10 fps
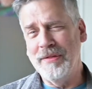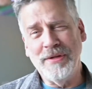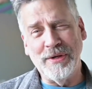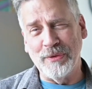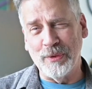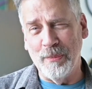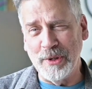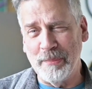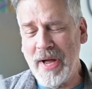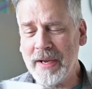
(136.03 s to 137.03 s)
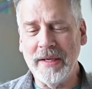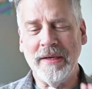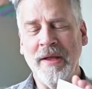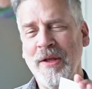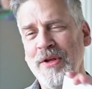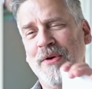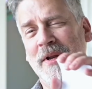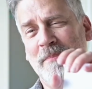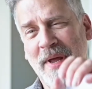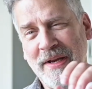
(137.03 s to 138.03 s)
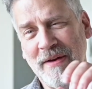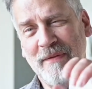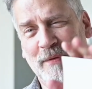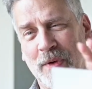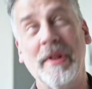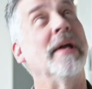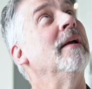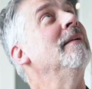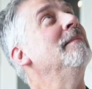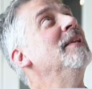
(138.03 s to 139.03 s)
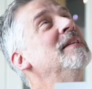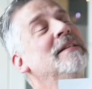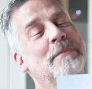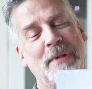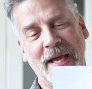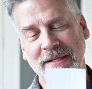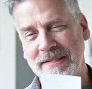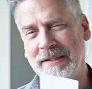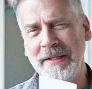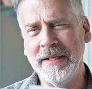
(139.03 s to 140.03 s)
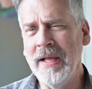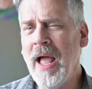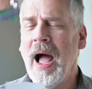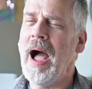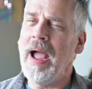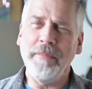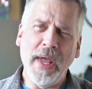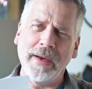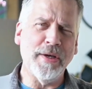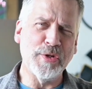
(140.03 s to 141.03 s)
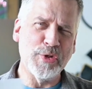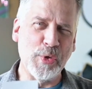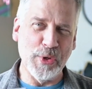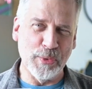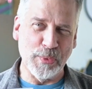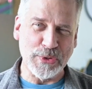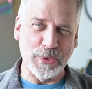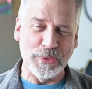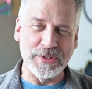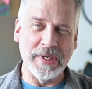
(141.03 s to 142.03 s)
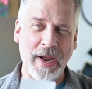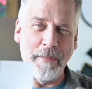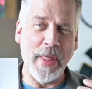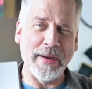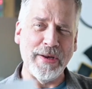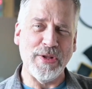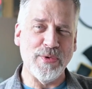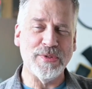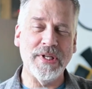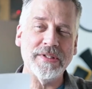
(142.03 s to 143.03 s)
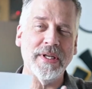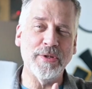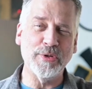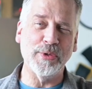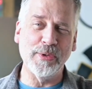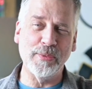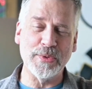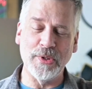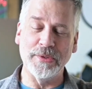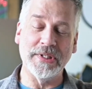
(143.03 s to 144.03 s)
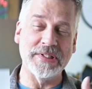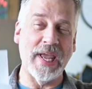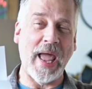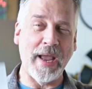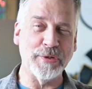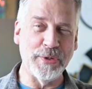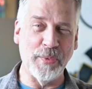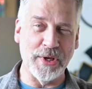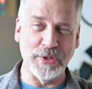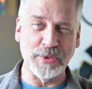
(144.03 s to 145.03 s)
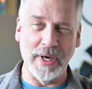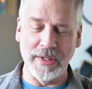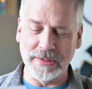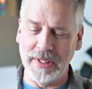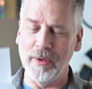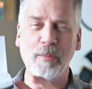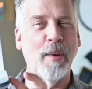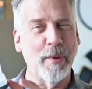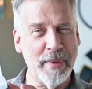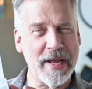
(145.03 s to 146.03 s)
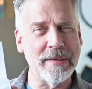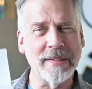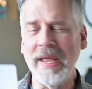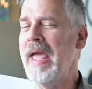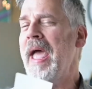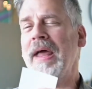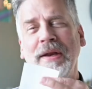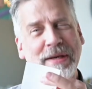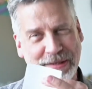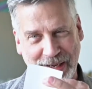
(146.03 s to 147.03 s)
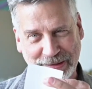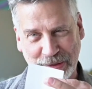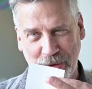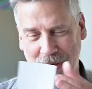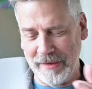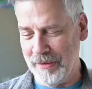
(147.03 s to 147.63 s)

You can throw them in your pocket. You can bend it for, like, this is a black ceiling. I'm not going to show you the results. I'm not going to use this and show you the results because I actually want you to try this. Get a rubber band and an index card.